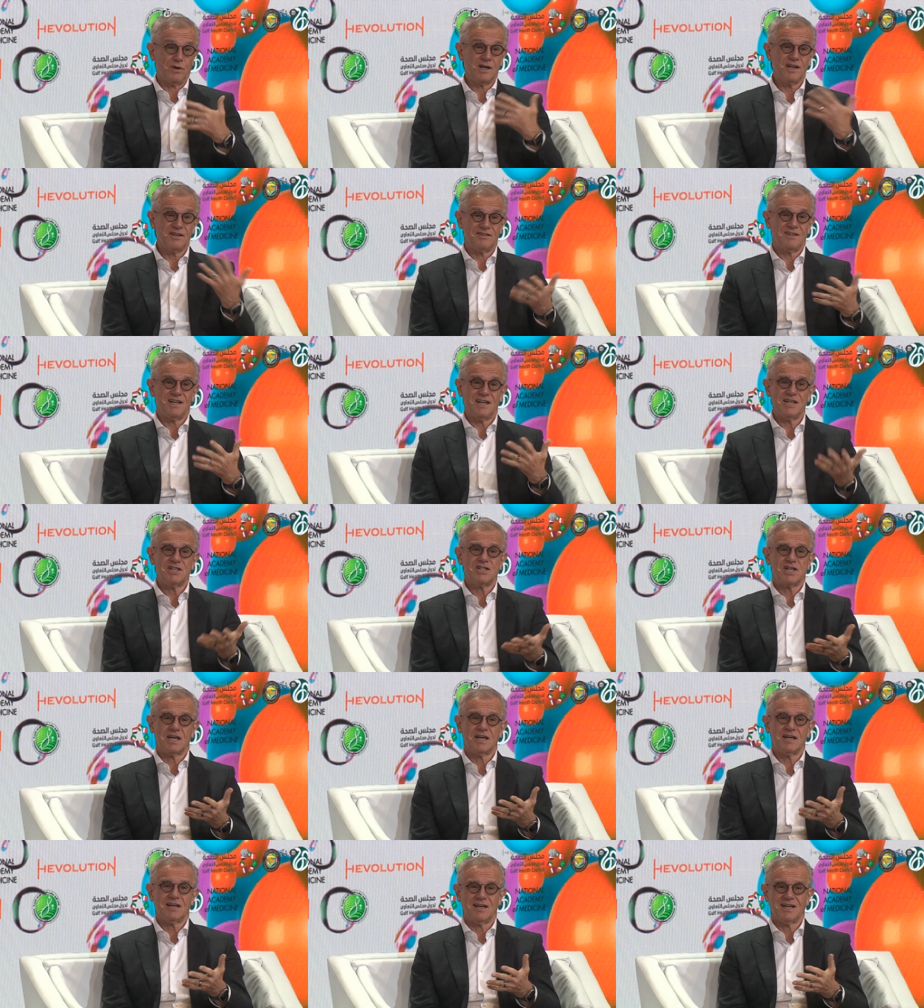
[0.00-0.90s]

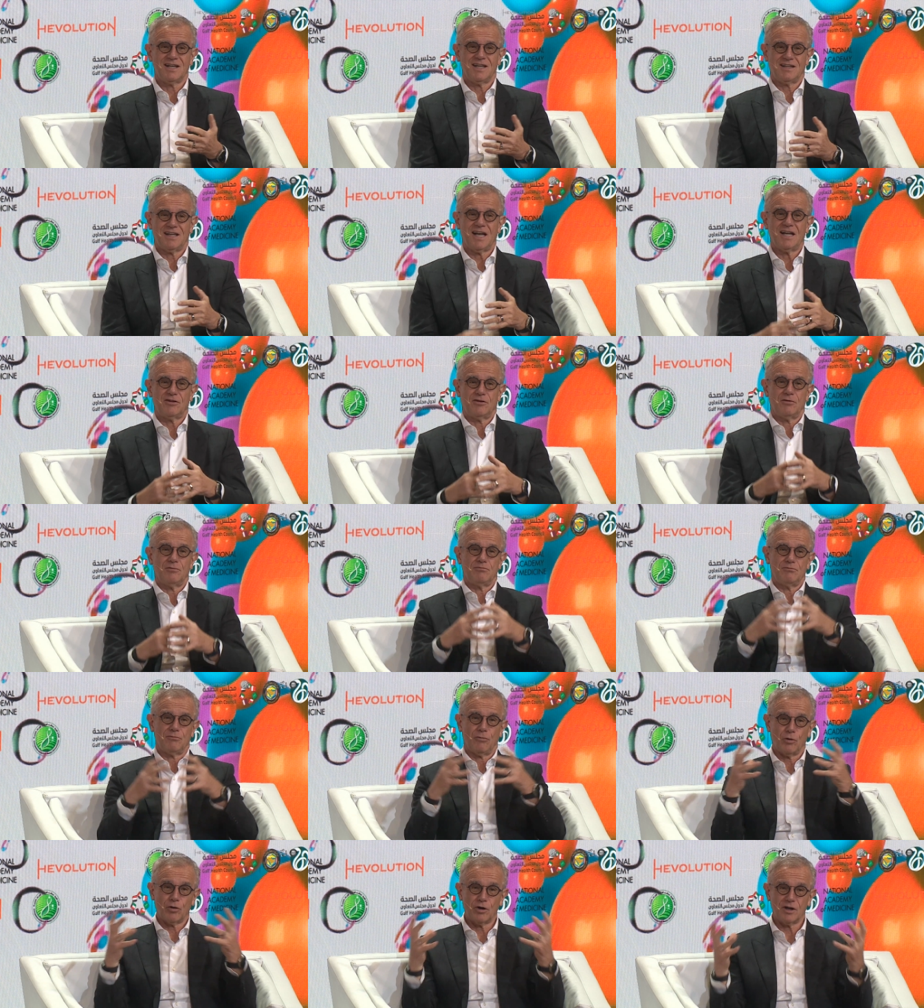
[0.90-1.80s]
aging at the
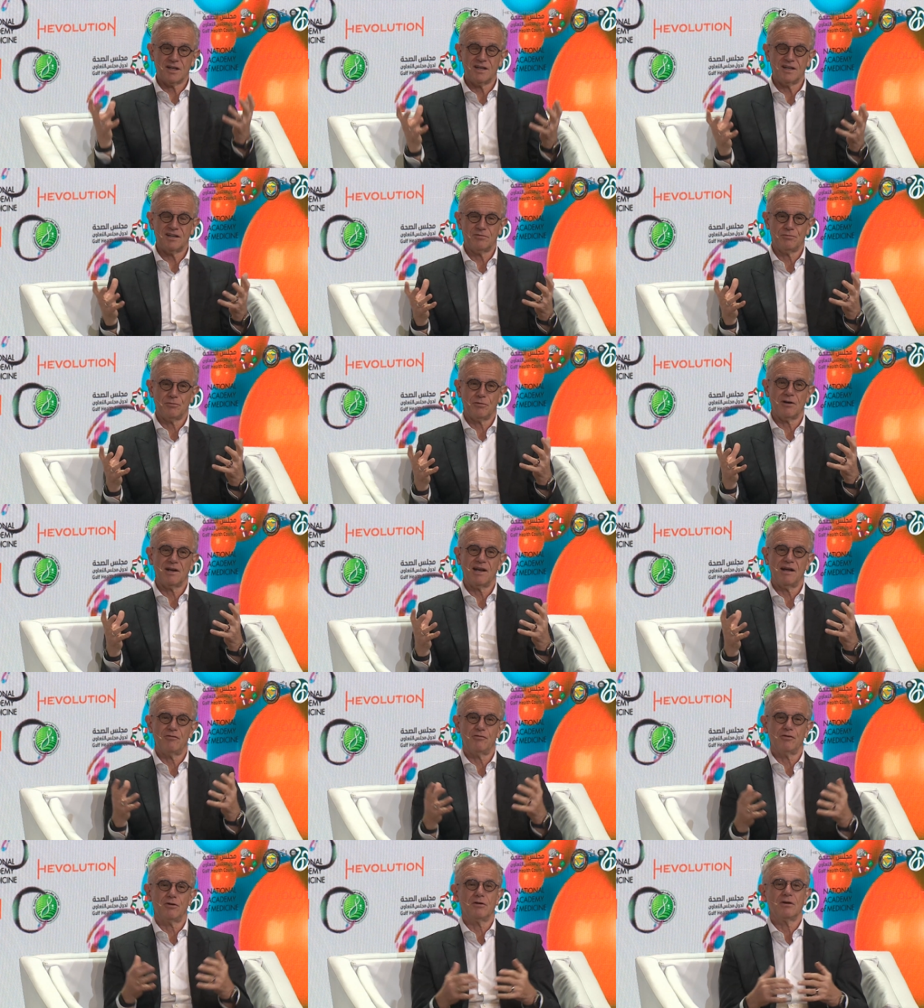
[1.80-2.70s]
organismal
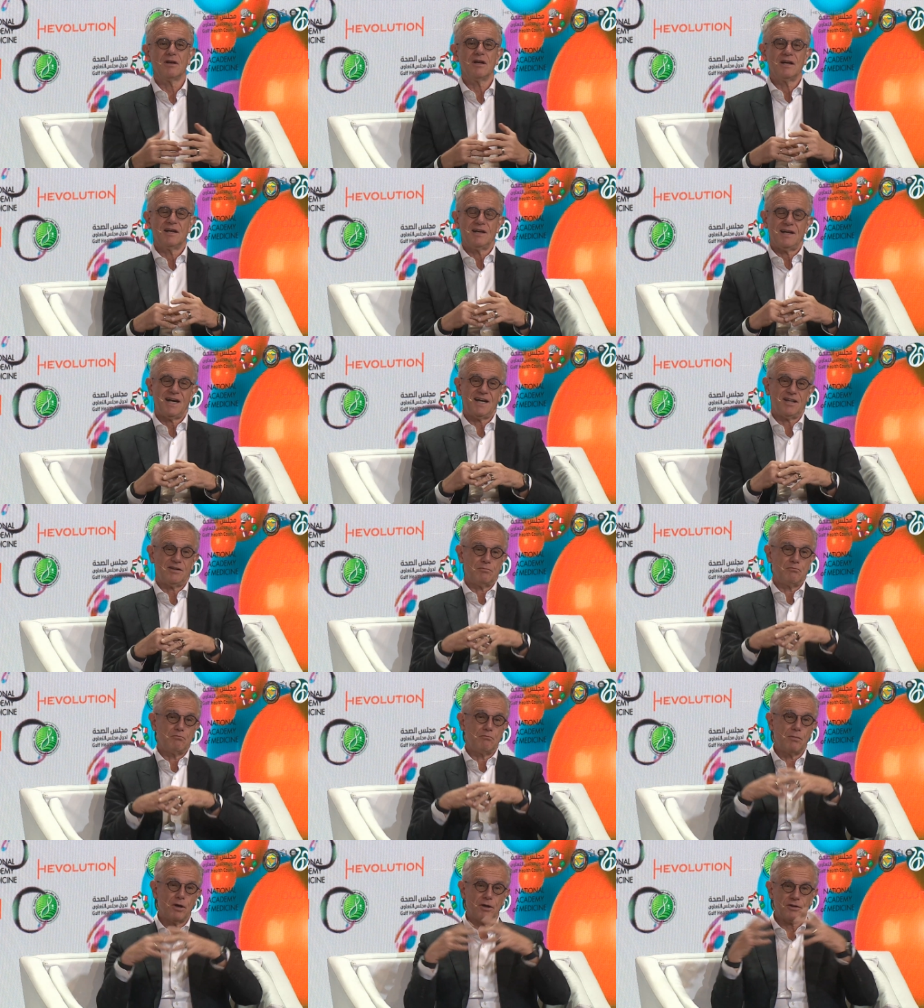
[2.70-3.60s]
level, at
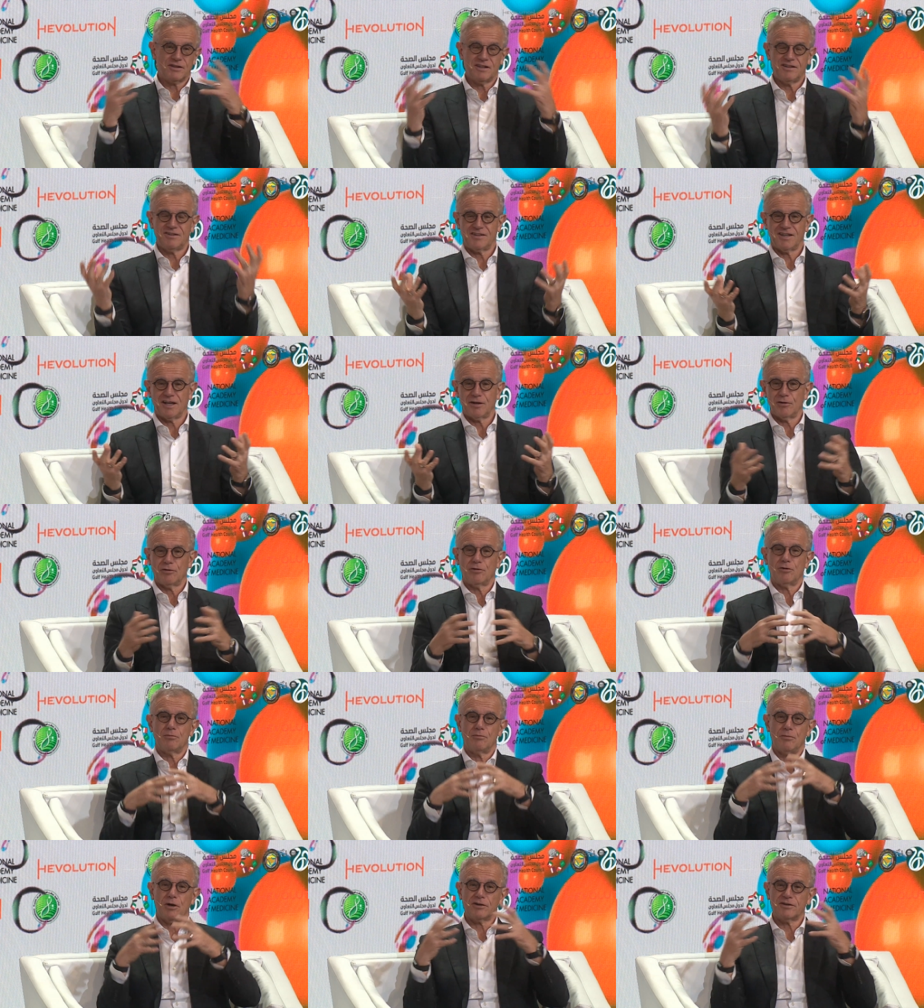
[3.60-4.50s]
multicellular,
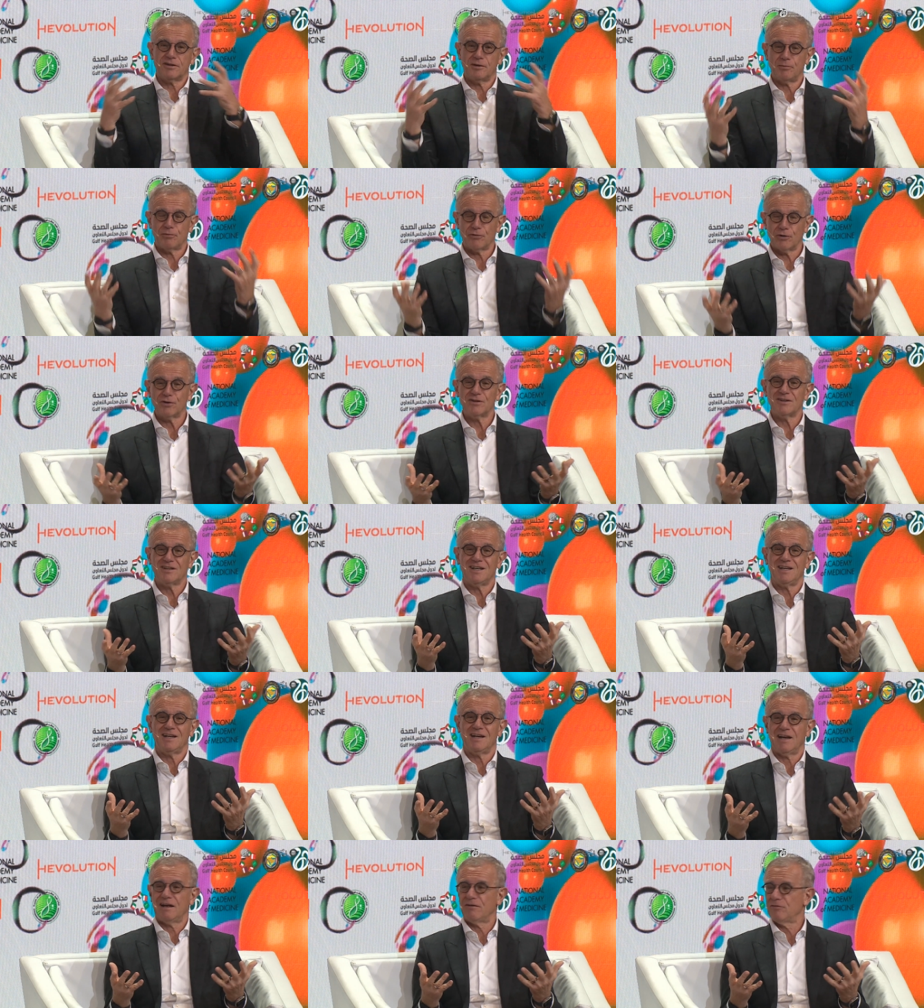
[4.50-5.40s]

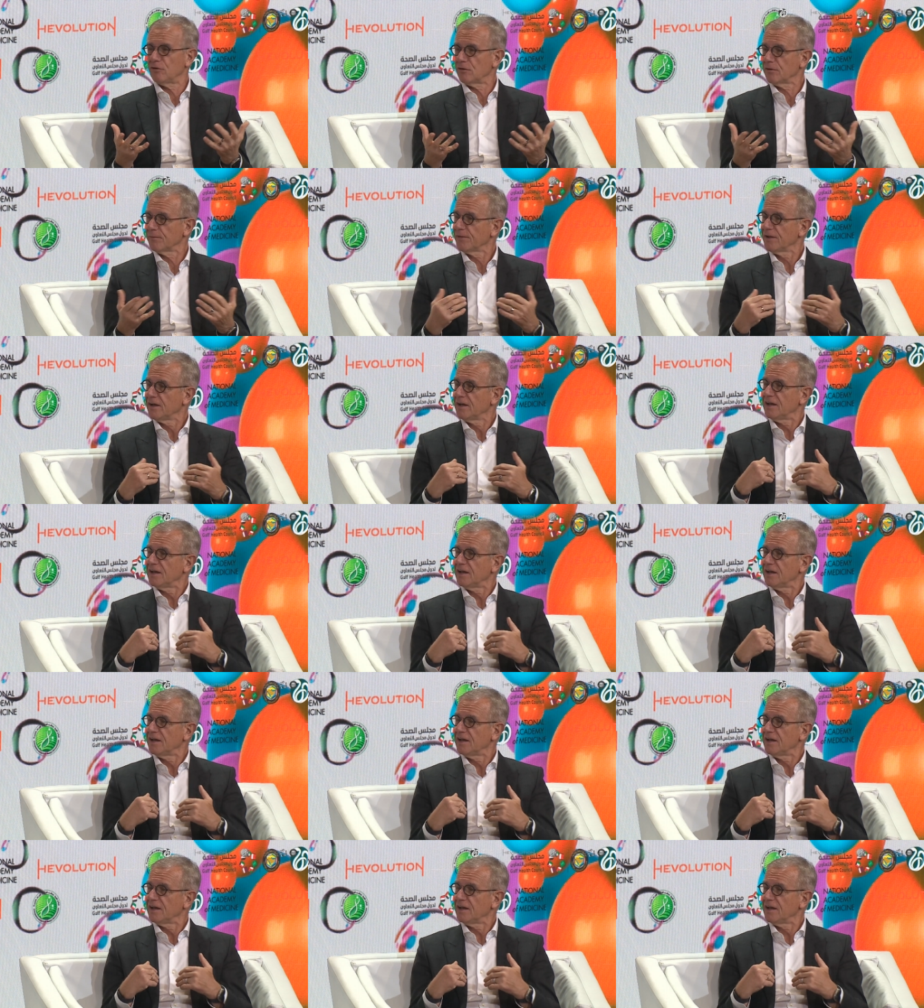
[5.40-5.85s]
multi-protein level,